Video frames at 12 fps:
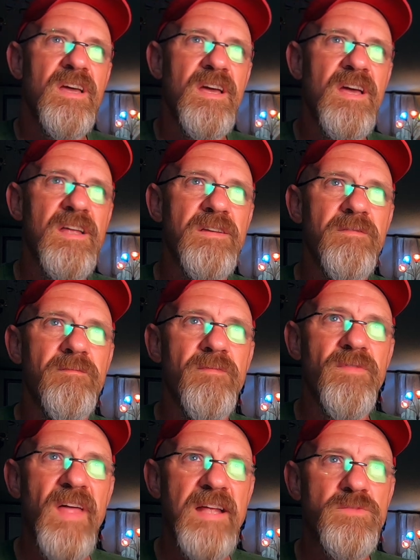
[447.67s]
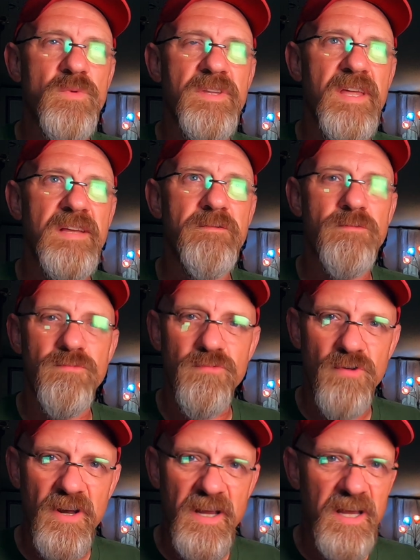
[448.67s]
And that's when they
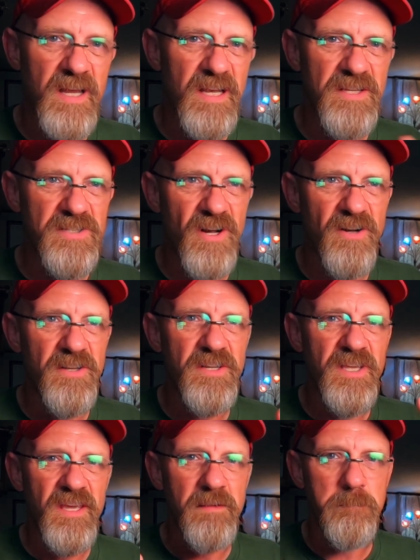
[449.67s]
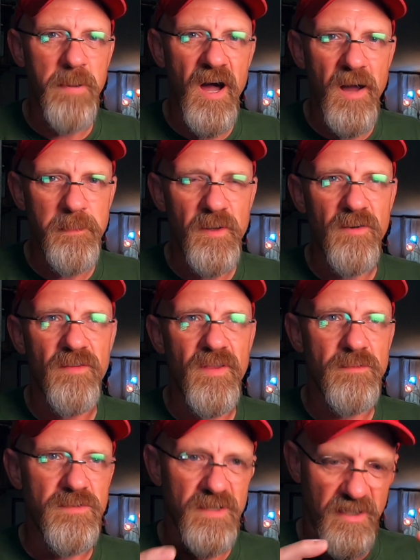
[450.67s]
really started to get popular.
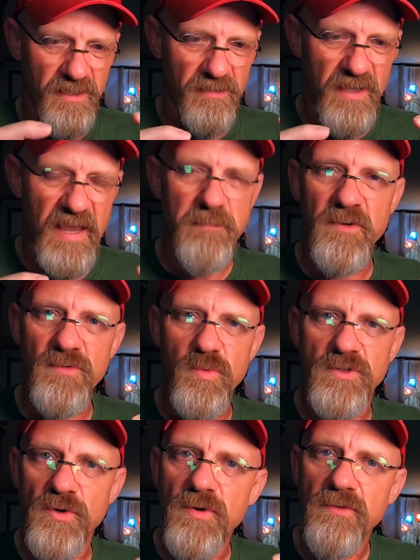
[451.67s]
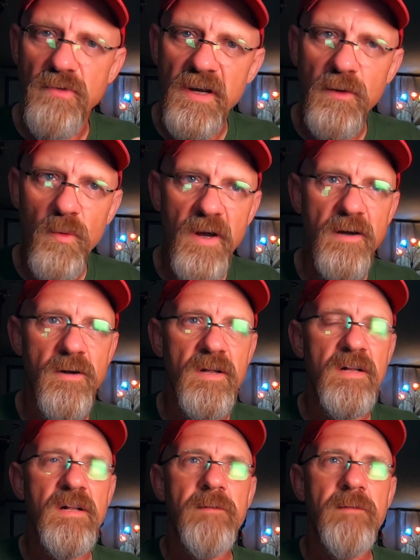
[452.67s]
Those little cameras were doing really well.